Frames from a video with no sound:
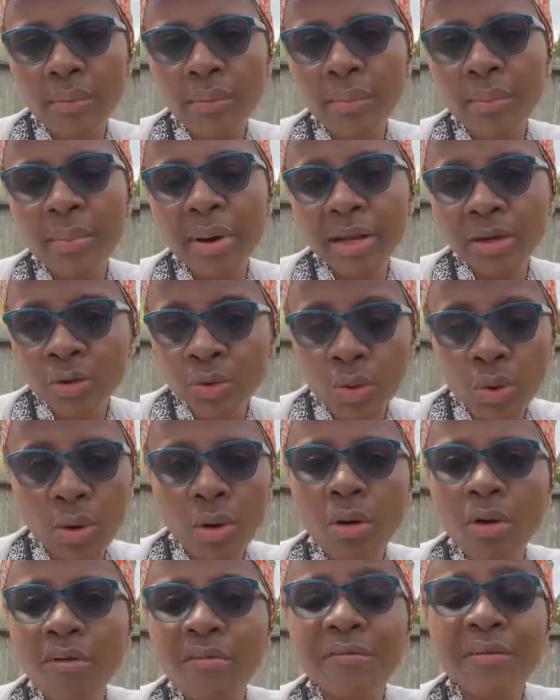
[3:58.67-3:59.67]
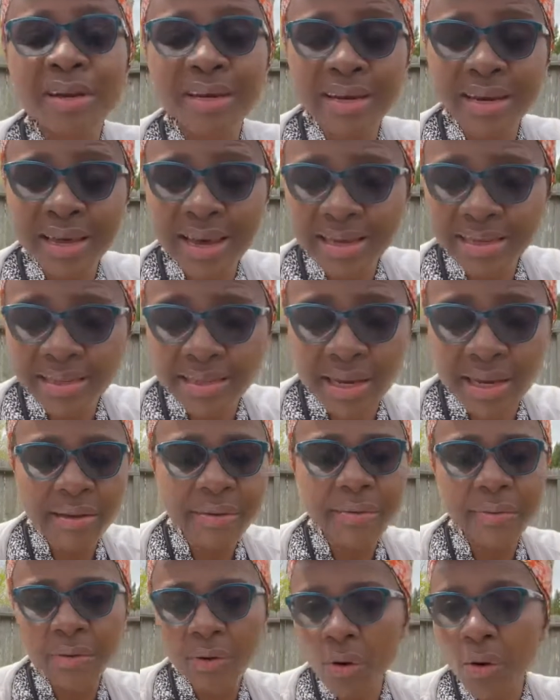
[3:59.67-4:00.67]
manure or fertilizer,
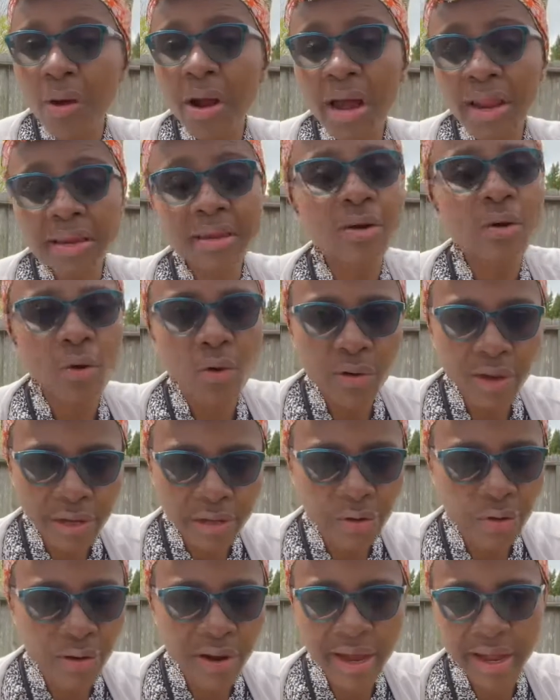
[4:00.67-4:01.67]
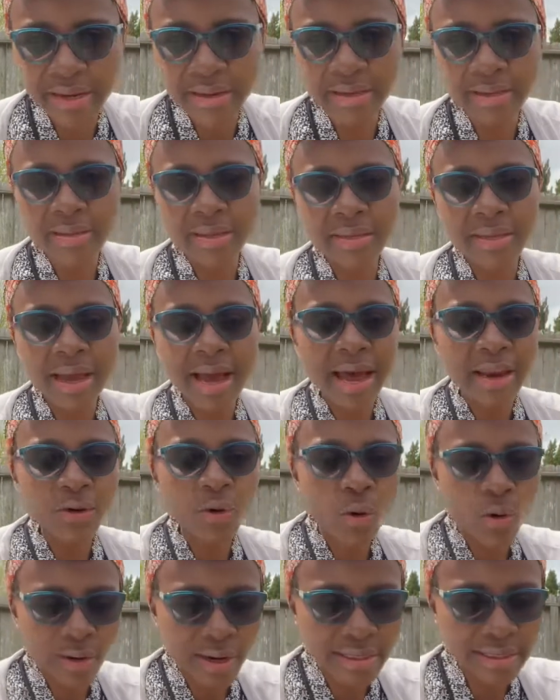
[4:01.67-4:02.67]
organic or inorganic. They add
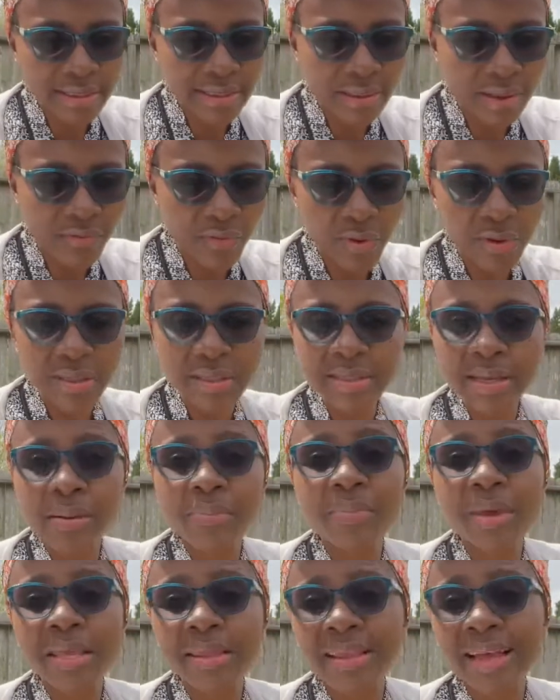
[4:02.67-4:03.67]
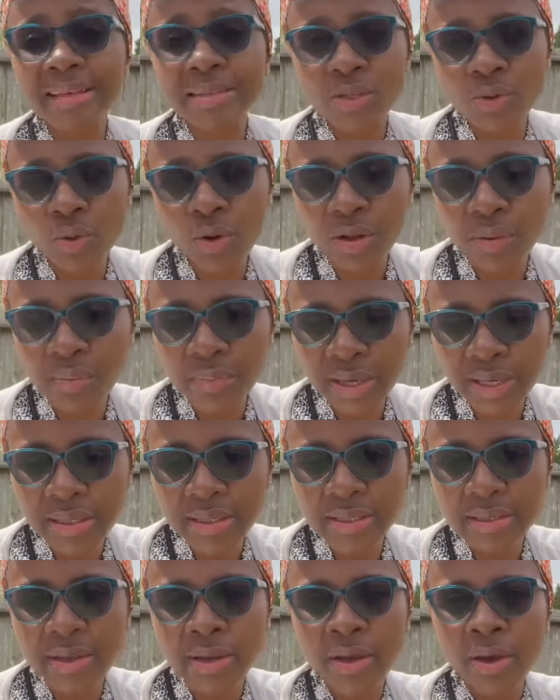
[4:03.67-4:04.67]
all that thing for inside, make that soil mix.